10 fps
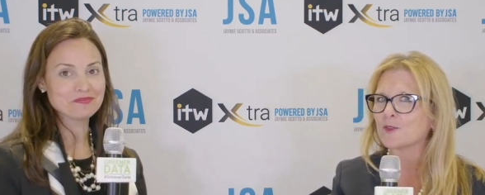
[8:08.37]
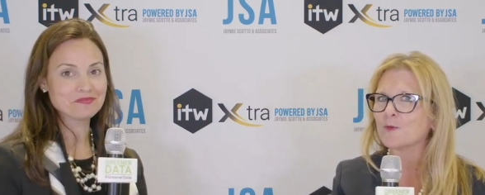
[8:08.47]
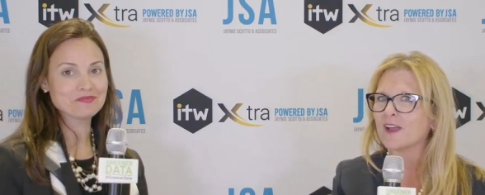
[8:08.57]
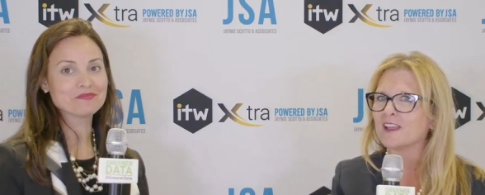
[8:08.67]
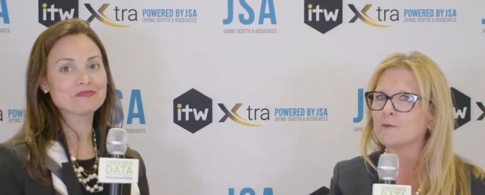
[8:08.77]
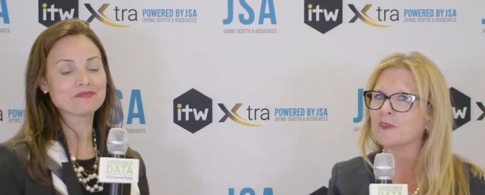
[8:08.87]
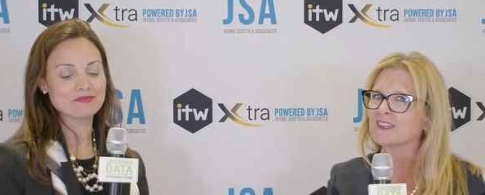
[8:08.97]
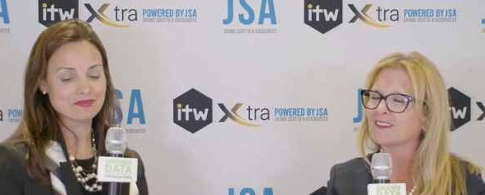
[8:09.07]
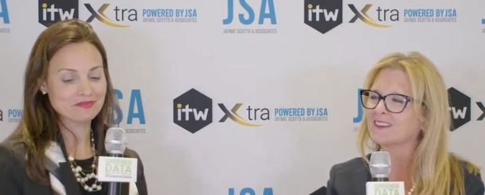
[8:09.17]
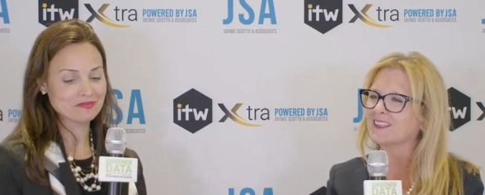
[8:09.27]
Speaker 1: the way,
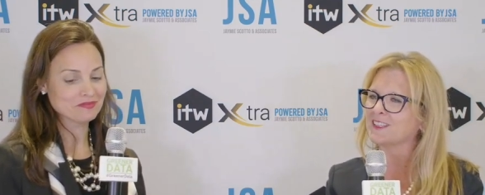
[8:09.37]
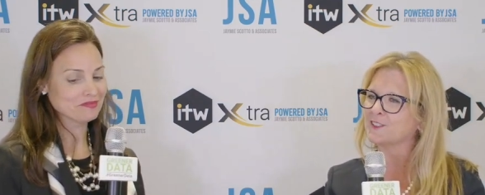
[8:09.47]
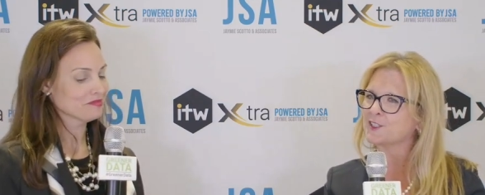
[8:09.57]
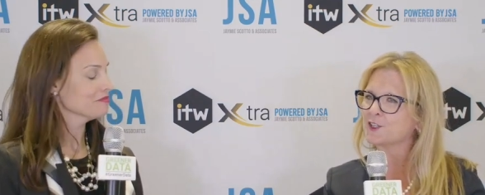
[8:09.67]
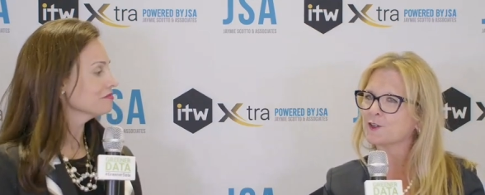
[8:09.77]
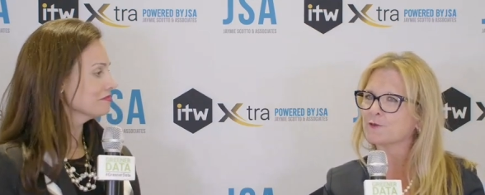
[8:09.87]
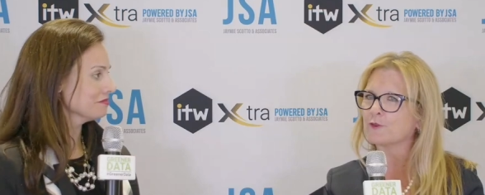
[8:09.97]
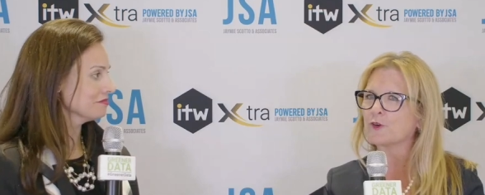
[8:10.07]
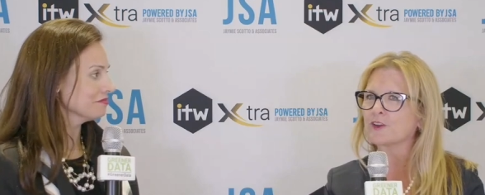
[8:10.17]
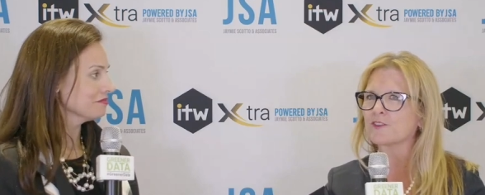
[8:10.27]
making it easier
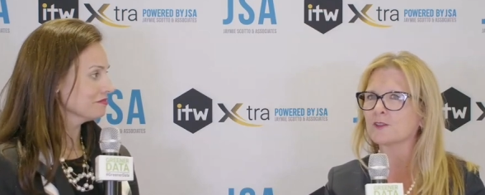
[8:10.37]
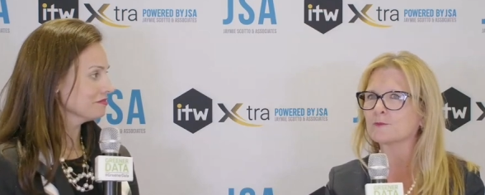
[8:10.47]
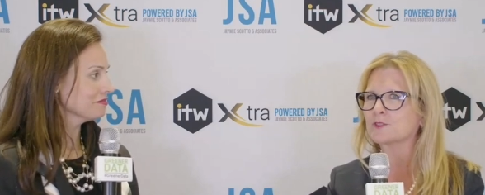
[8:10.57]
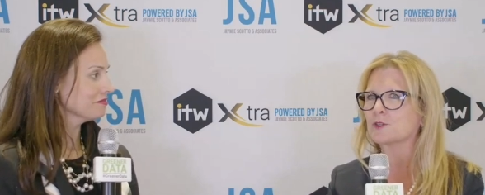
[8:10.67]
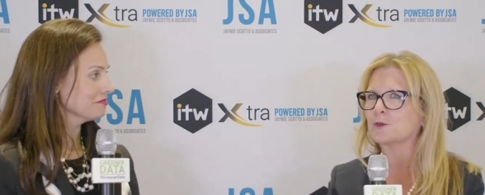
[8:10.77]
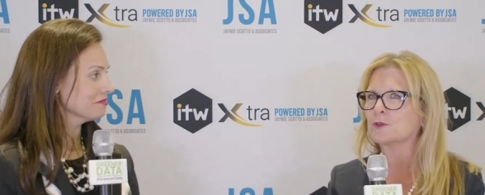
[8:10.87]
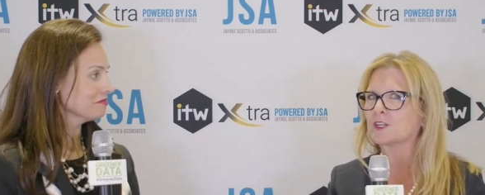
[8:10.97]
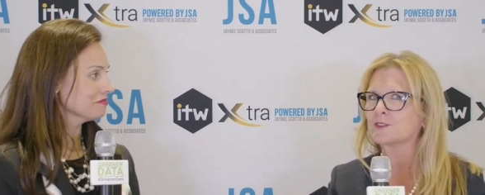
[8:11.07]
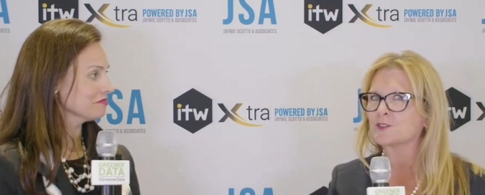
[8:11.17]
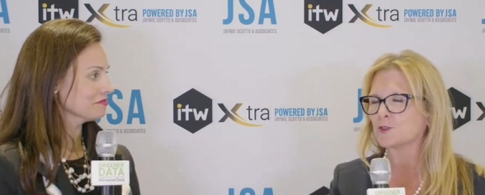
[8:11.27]
for them to
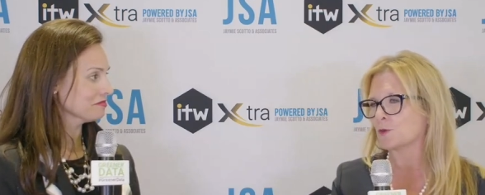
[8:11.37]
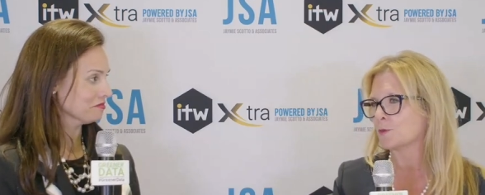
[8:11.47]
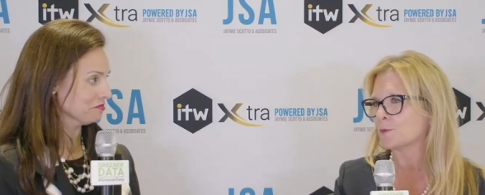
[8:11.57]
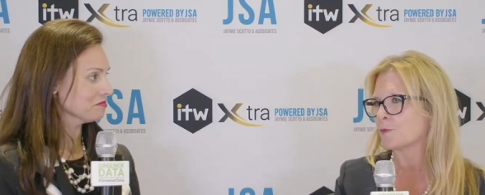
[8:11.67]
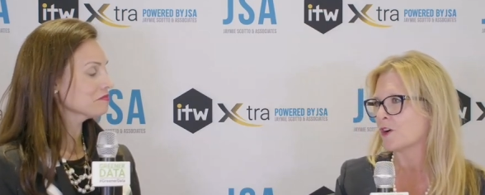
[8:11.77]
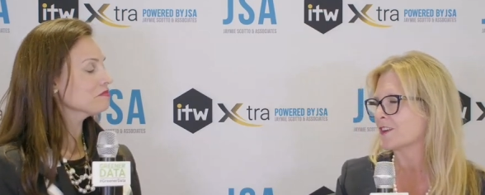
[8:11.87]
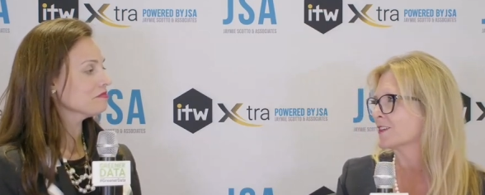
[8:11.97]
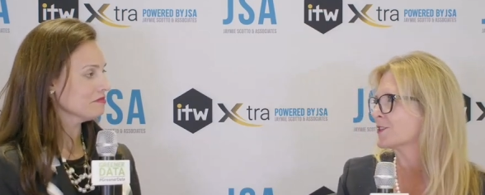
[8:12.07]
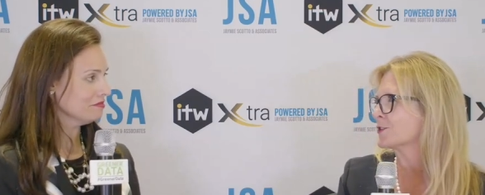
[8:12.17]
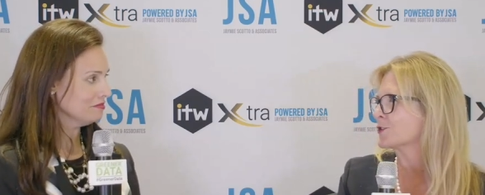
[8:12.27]
consume
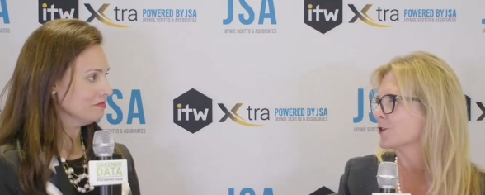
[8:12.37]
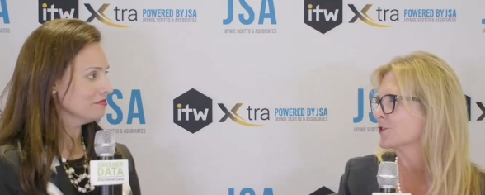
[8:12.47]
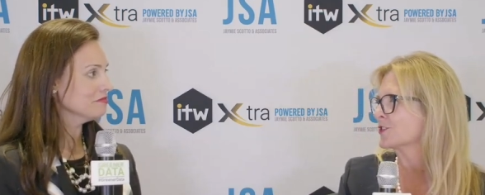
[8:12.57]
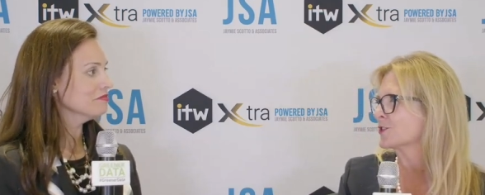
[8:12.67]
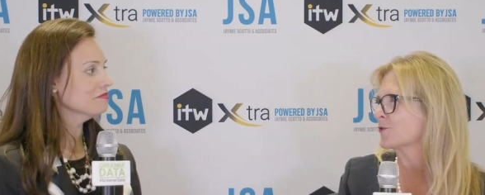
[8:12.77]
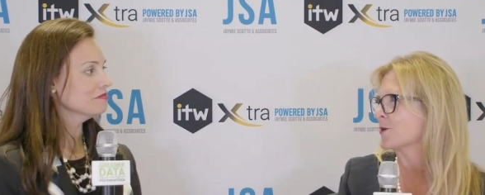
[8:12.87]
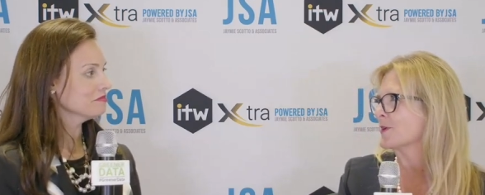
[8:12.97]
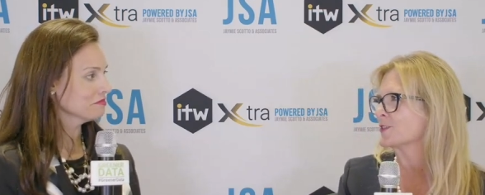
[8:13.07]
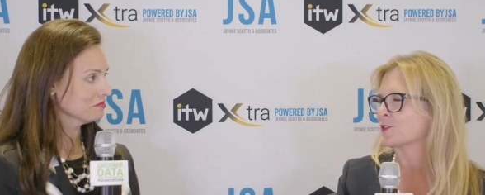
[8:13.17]
products and services from us.